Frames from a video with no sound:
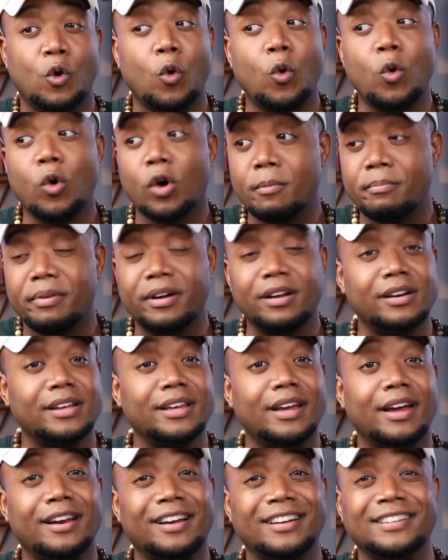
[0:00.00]
or better
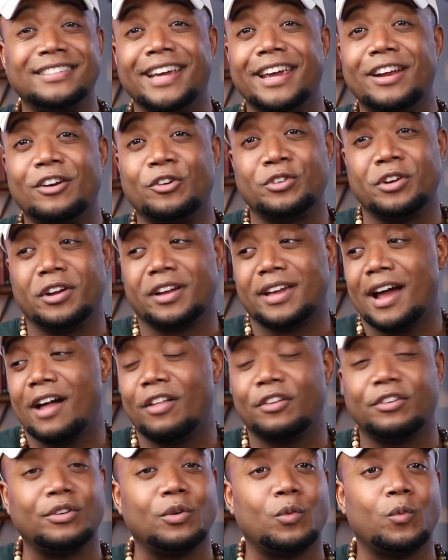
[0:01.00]
yet, a date on your
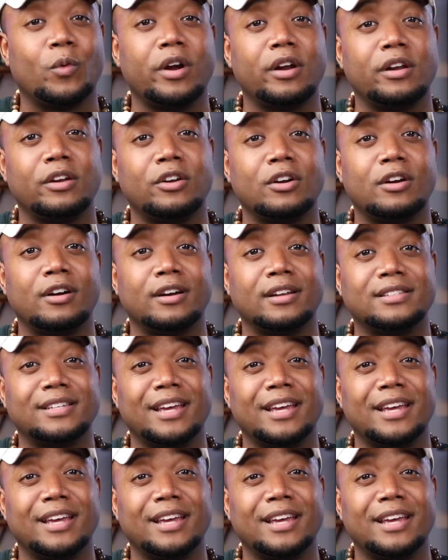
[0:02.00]
calendar where you're going